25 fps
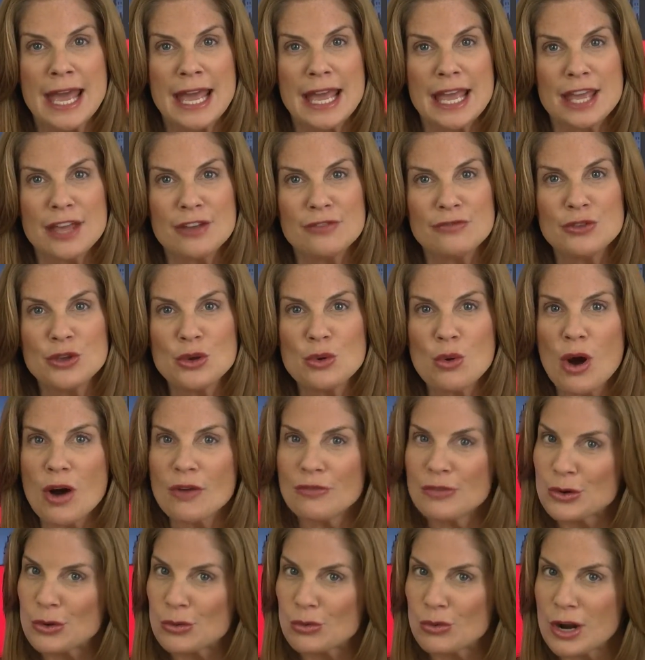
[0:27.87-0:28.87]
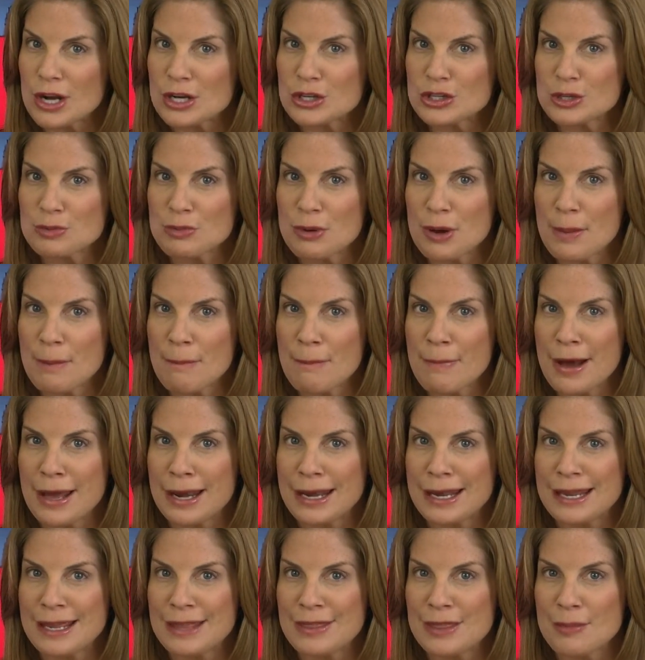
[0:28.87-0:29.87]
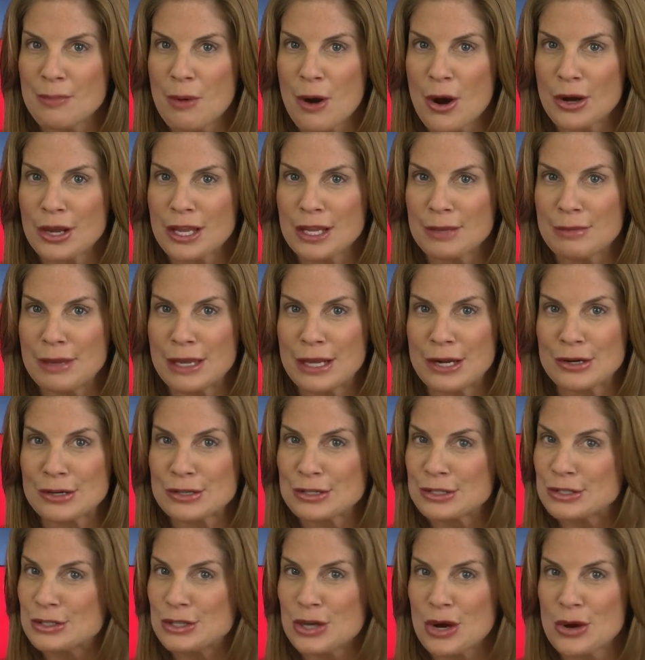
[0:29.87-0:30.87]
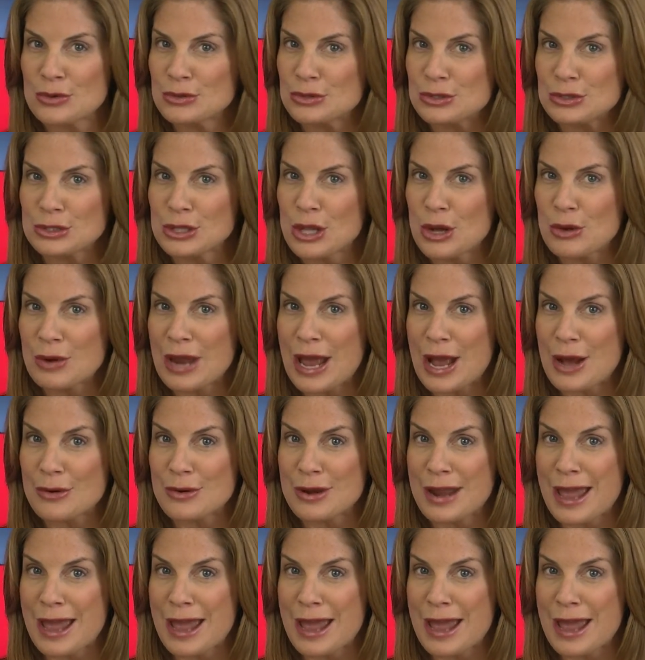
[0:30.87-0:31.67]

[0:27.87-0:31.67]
If you often rush to put money in the parking meter, don't slow down